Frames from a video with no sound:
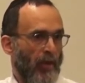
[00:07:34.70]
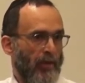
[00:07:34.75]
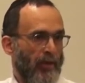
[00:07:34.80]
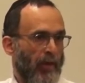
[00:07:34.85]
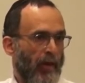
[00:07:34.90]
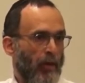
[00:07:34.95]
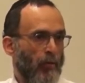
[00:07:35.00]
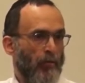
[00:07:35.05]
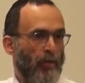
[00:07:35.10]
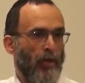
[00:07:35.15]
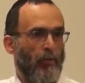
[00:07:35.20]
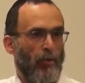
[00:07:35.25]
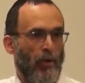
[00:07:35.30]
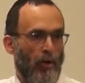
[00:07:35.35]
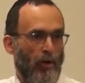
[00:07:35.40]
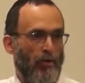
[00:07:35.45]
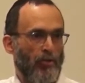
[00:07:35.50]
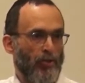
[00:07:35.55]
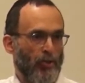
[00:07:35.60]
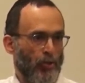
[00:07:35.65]
now there
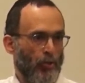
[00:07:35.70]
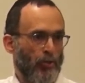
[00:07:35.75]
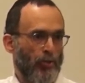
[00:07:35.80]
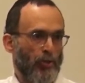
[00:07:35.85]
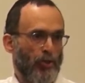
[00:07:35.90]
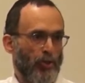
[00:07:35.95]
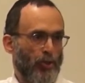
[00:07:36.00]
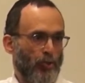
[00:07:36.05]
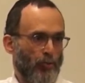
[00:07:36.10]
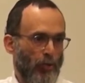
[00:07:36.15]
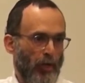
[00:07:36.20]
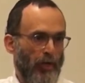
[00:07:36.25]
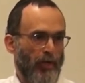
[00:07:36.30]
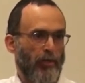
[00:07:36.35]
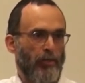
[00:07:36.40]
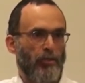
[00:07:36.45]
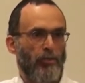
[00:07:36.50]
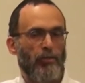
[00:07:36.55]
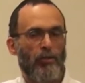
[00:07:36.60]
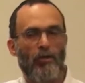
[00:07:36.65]
are certain
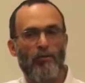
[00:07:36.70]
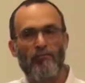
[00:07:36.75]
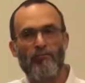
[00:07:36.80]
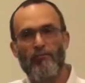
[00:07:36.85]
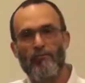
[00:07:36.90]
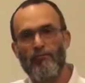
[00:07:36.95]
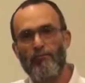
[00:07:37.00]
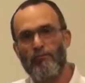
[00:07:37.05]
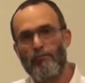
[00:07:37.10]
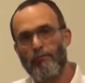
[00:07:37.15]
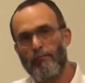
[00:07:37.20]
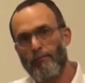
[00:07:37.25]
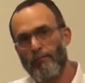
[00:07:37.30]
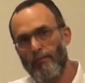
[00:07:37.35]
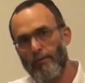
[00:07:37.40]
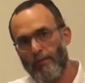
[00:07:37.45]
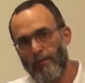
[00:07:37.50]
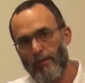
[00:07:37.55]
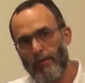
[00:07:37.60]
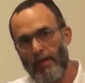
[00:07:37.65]
strains of
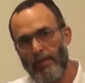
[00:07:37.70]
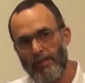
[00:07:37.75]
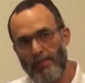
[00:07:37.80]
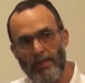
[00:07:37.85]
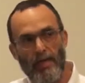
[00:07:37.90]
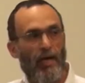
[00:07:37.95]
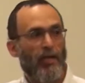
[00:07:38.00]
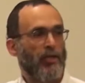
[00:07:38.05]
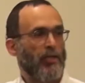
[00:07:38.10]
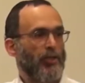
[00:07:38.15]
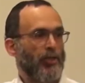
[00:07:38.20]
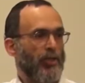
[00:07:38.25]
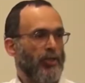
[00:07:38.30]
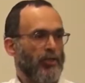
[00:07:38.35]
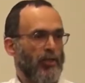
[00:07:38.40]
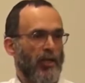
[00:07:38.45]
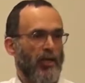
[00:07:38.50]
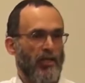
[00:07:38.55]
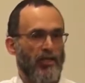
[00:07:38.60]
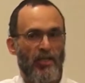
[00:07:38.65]

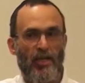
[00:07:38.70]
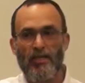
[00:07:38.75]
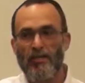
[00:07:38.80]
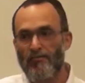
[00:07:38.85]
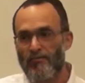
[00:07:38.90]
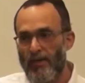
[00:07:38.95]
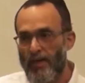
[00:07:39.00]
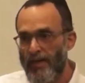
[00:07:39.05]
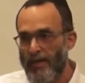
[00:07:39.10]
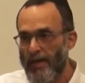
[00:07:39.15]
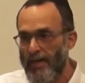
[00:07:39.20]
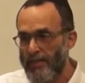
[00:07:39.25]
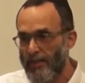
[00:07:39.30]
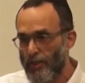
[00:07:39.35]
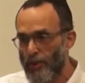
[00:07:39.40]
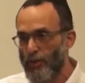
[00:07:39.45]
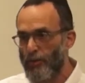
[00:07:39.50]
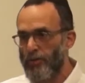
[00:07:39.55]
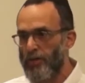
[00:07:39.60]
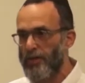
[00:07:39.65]
ideologies that identify
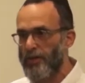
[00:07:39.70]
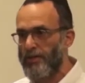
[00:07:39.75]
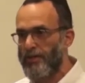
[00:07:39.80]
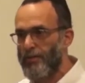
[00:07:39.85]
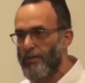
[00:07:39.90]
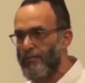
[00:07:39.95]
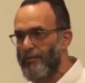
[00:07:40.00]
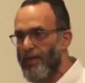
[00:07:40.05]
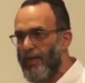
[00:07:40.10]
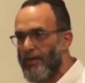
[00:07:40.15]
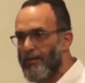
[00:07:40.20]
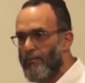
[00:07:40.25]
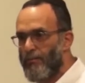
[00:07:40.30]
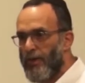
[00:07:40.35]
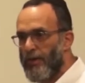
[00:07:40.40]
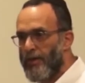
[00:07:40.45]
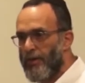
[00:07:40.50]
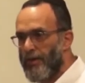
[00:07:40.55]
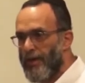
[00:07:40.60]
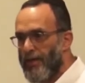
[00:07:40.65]
as Judaism that
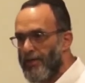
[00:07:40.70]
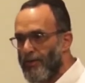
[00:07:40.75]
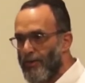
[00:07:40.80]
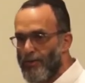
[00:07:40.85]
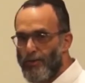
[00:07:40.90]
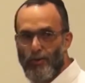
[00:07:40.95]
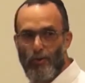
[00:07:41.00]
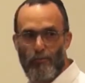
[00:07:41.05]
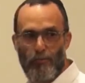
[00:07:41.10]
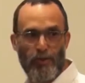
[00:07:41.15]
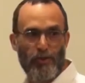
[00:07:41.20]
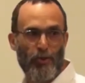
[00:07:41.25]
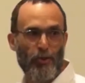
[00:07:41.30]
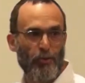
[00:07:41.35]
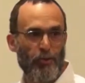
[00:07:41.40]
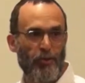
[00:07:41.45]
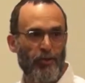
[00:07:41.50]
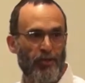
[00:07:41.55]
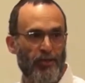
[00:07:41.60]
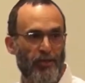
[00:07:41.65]
recognize also
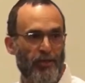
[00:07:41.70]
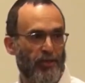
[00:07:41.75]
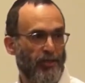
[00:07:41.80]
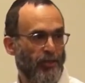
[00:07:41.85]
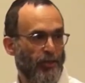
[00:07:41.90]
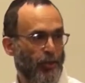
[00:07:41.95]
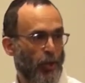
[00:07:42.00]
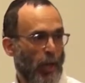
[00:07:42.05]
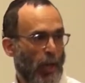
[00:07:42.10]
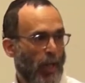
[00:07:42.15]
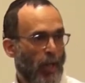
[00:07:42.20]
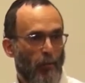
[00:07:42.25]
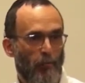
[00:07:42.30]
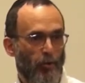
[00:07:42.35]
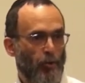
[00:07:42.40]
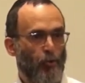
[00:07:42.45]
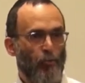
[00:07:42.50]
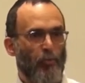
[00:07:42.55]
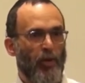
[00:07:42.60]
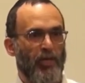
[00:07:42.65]
paternal lineage.
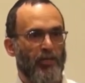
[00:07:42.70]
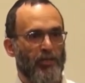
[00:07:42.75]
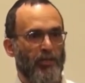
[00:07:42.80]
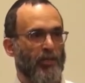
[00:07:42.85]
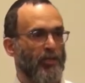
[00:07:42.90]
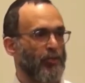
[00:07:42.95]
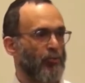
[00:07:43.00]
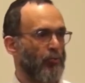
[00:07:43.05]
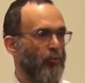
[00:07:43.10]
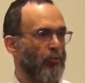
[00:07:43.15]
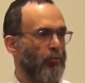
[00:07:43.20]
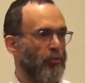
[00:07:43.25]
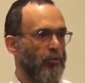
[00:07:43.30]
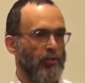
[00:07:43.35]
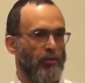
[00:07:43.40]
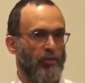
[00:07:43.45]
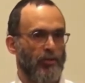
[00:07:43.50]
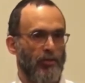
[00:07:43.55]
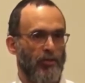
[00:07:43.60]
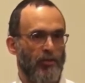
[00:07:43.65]
But who makes these
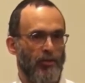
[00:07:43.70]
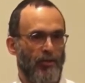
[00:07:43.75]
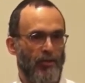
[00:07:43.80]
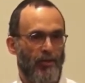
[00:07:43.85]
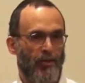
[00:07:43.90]
rules?